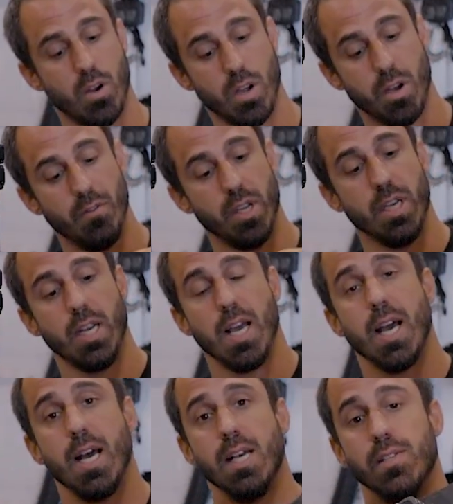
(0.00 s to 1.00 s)
of, and it
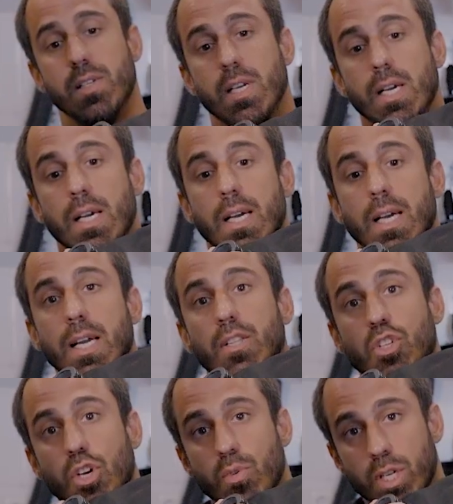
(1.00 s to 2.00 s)
has
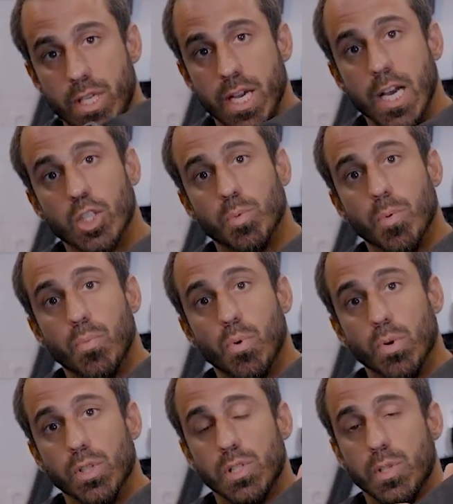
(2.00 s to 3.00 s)
its own attachment
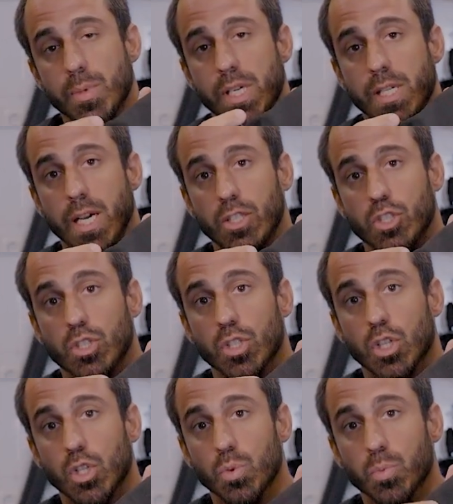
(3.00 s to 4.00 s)
points to be attached to the
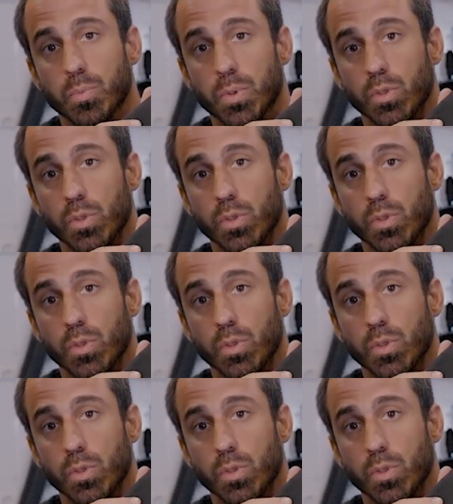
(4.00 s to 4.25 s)
loop.